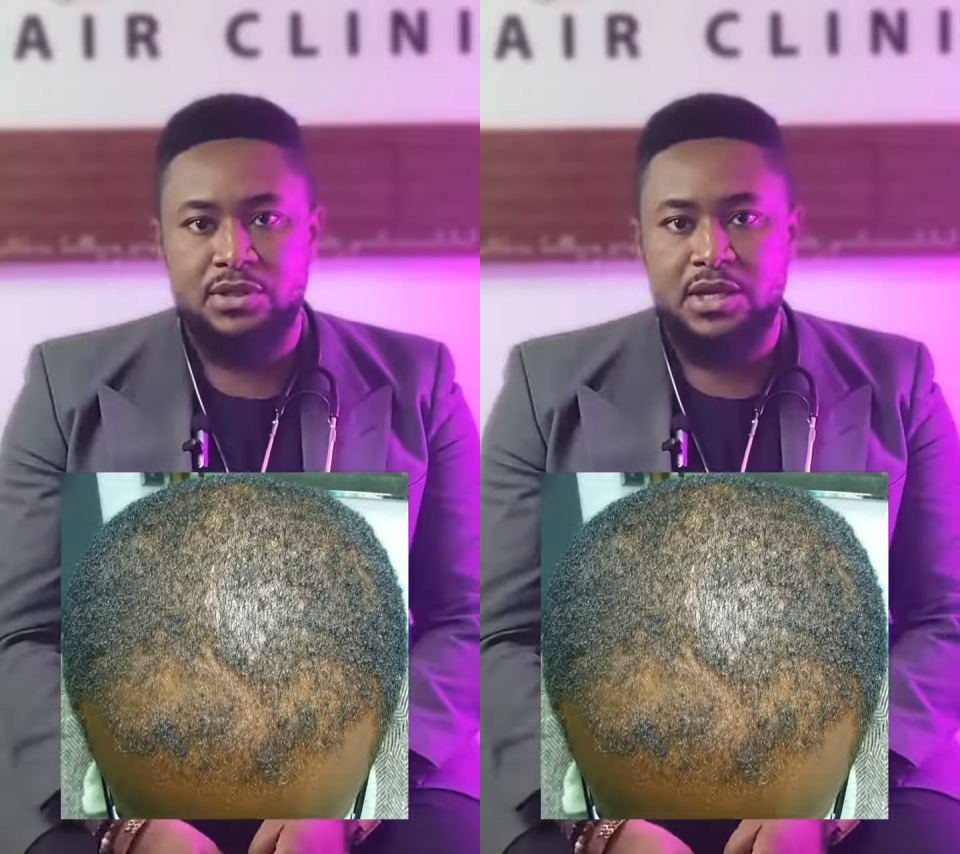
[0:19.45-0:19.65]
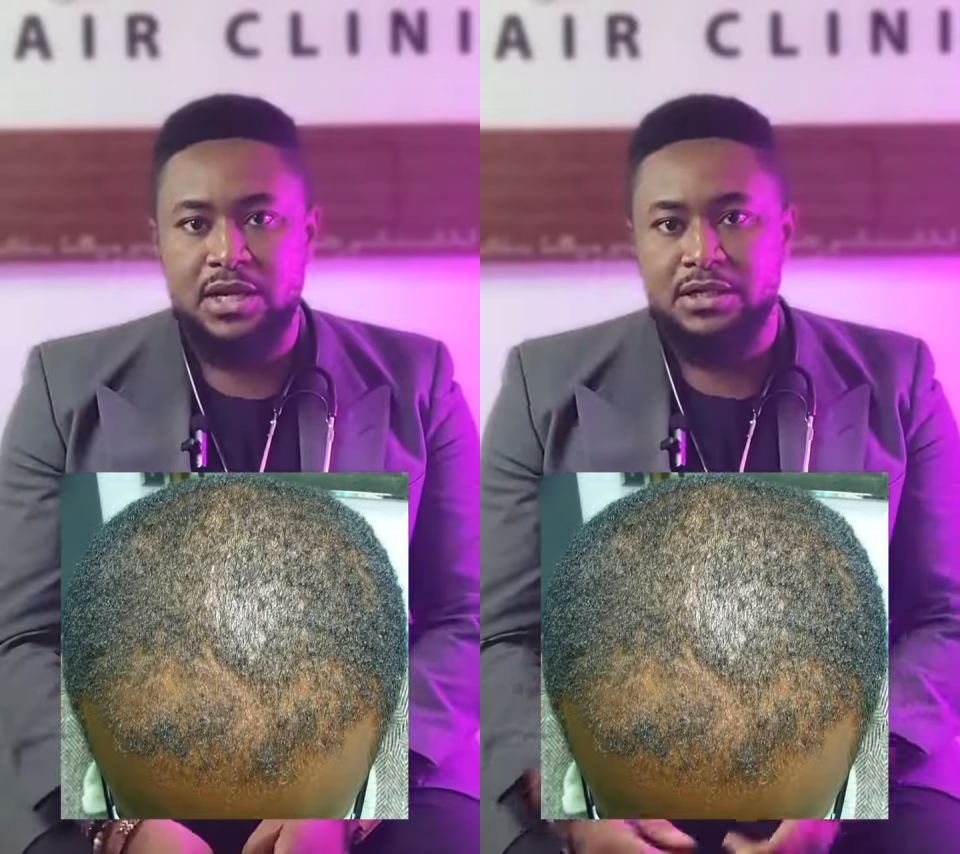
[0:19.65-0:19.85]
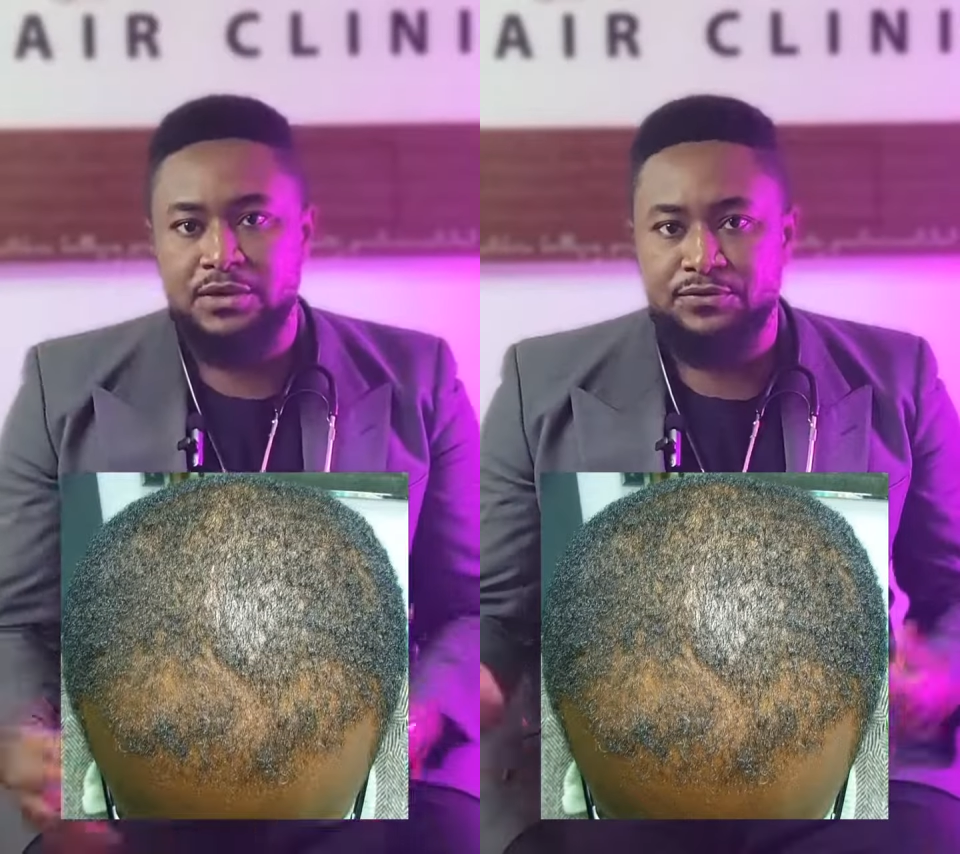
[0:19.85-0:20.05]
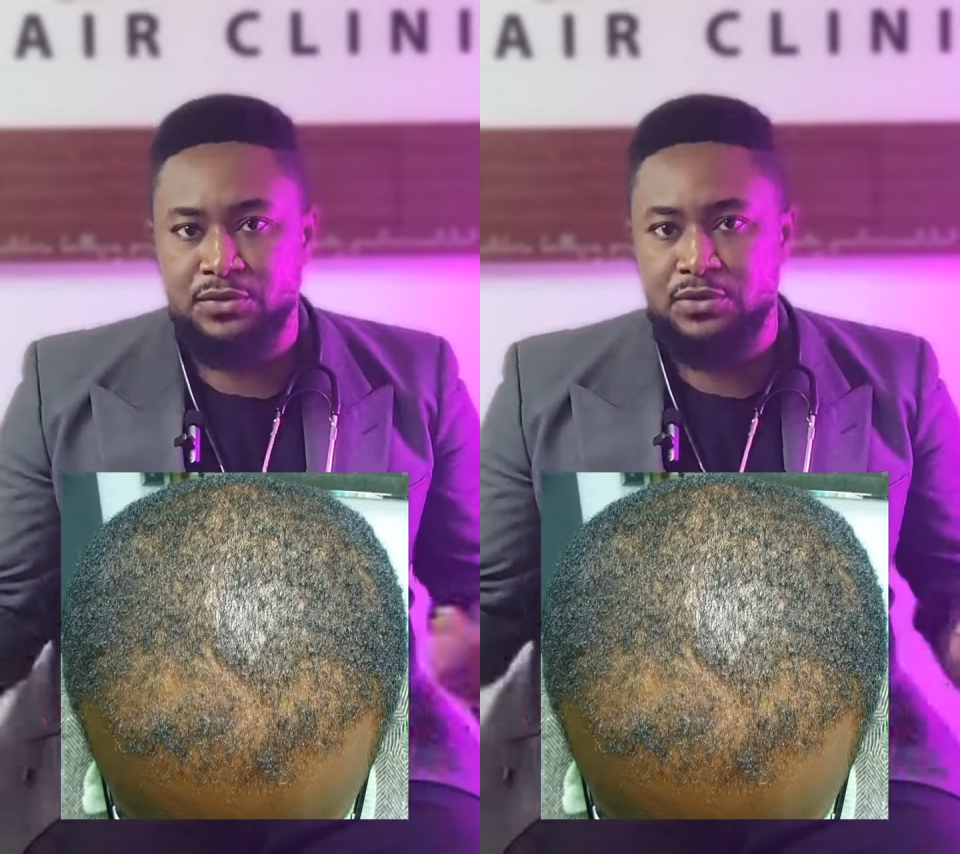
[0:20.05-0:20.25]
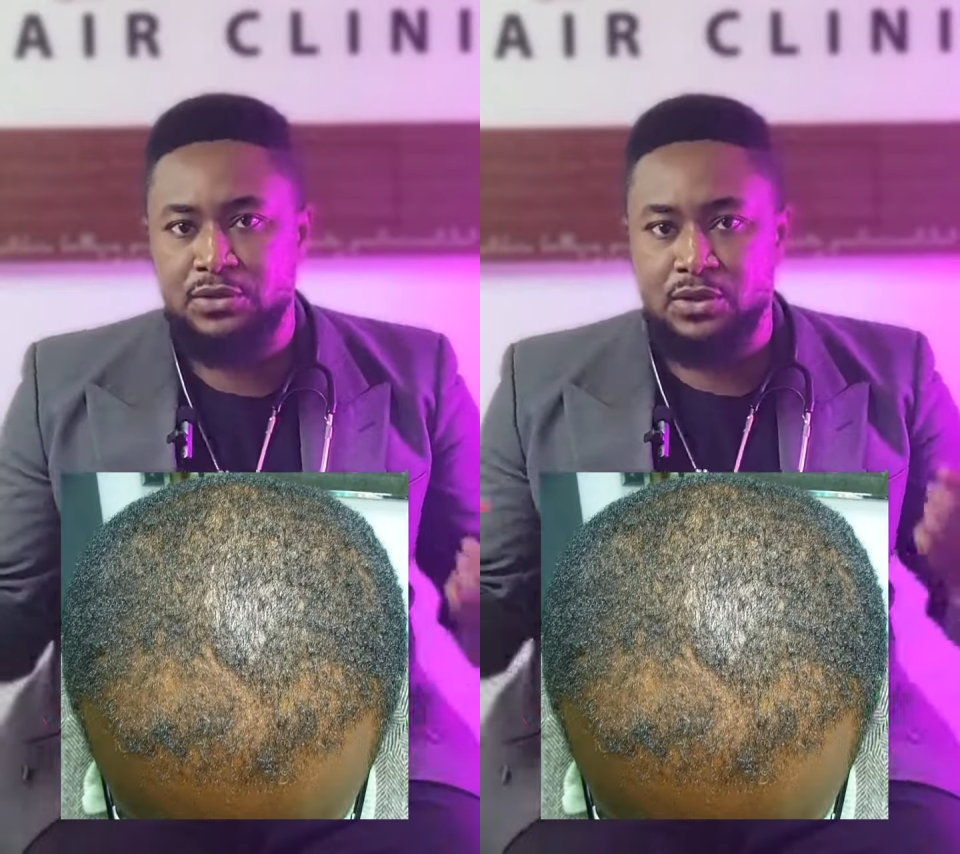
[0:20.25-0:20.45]
And if you
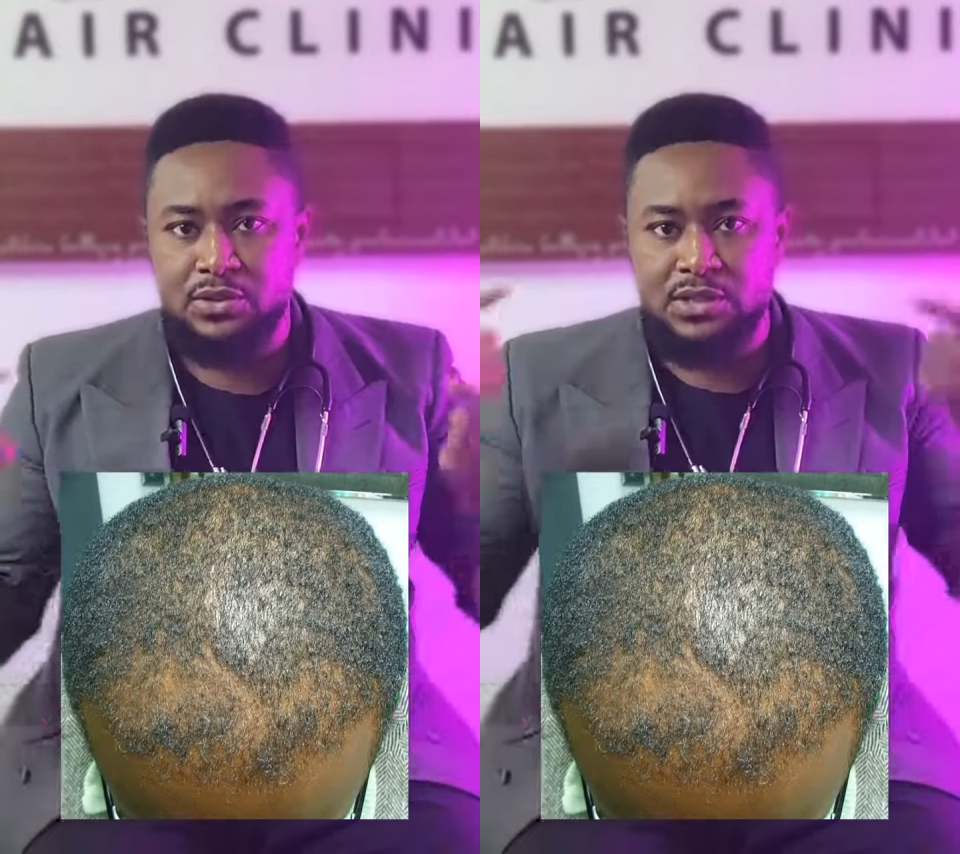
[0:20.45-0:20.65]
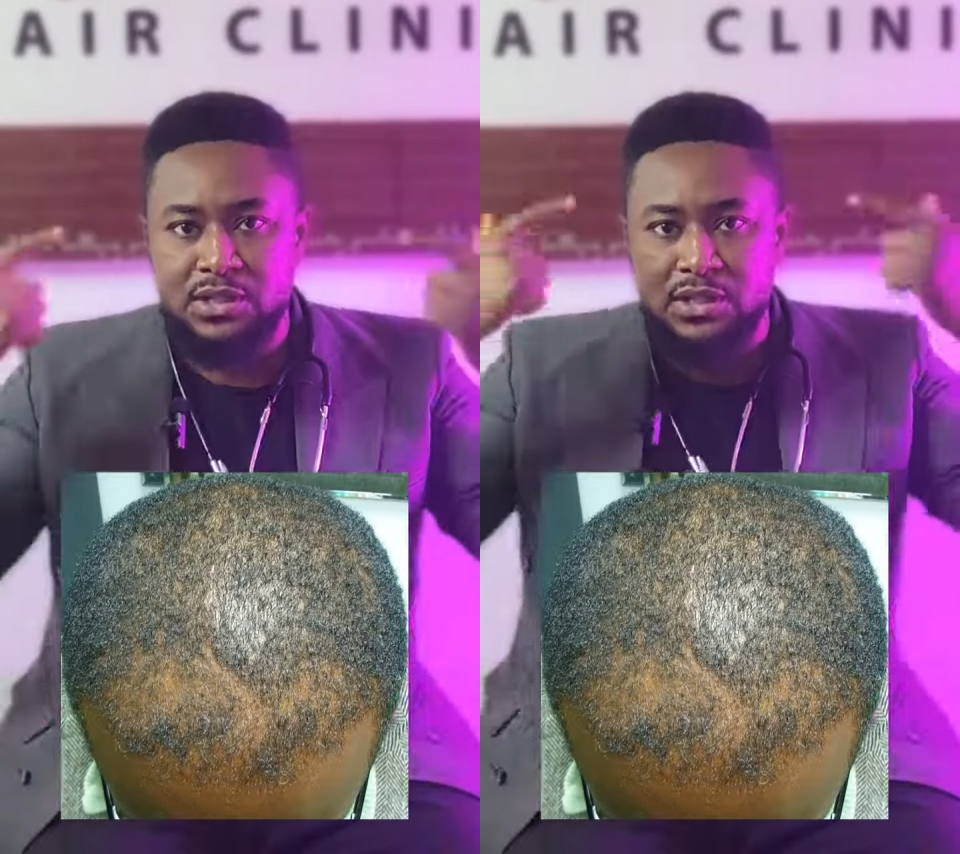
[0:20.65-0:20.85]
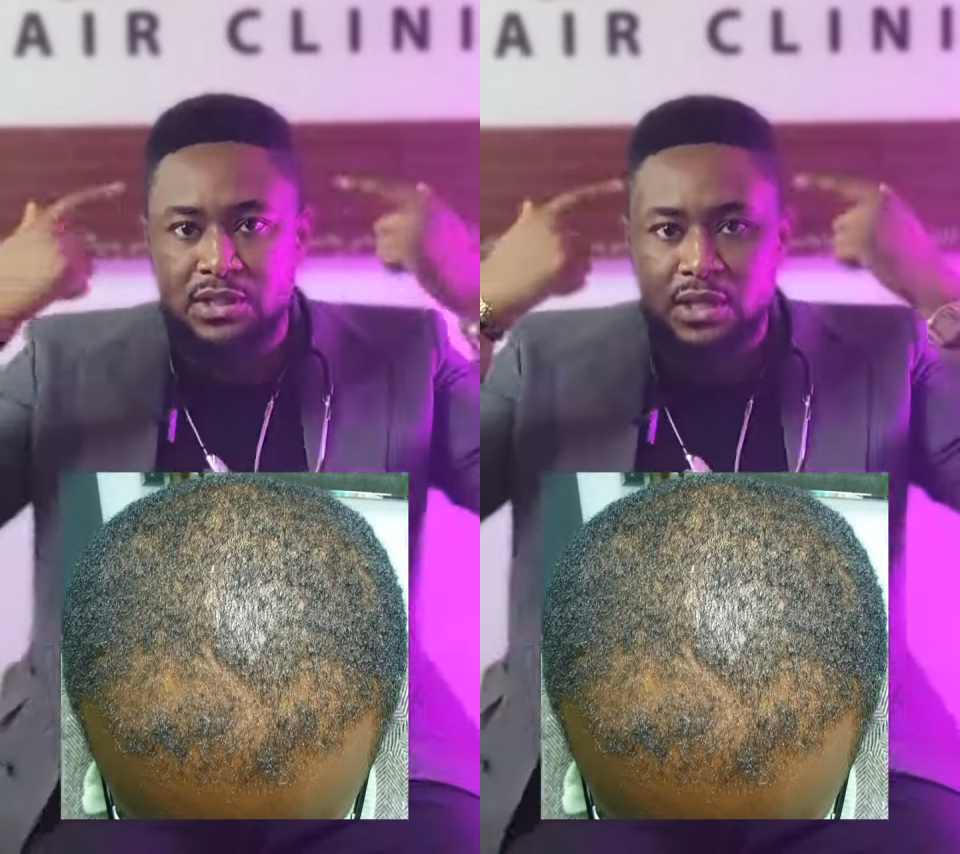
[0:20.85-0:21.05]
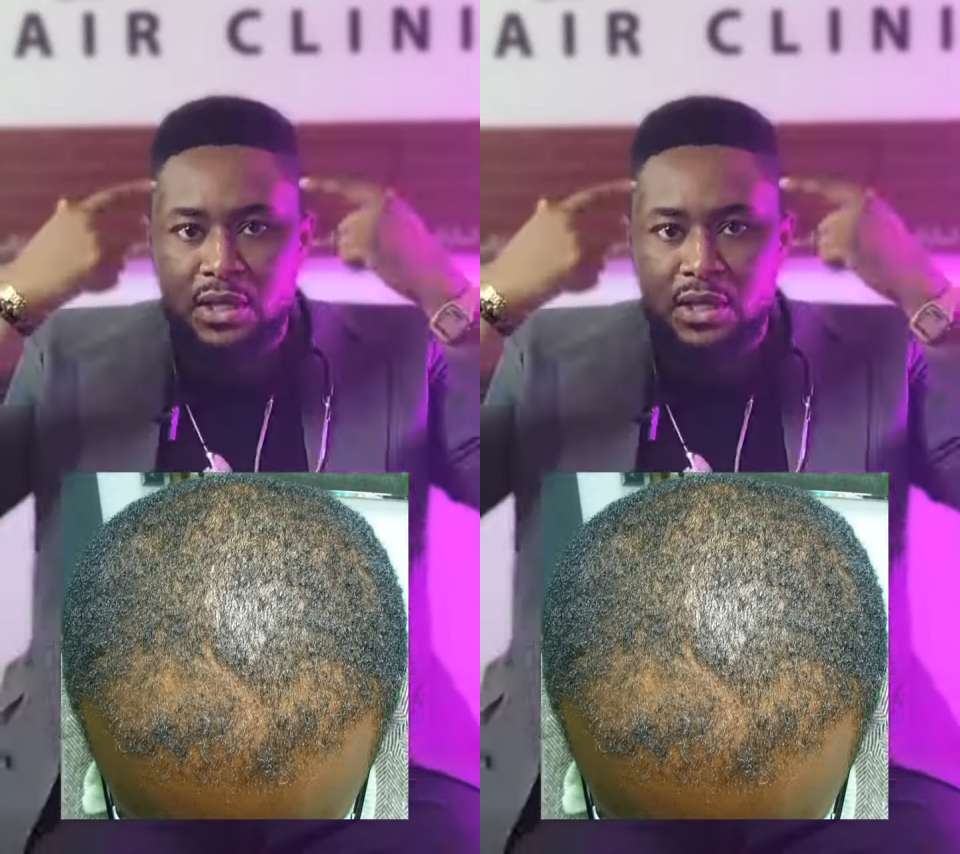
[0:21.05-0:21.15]
look closely,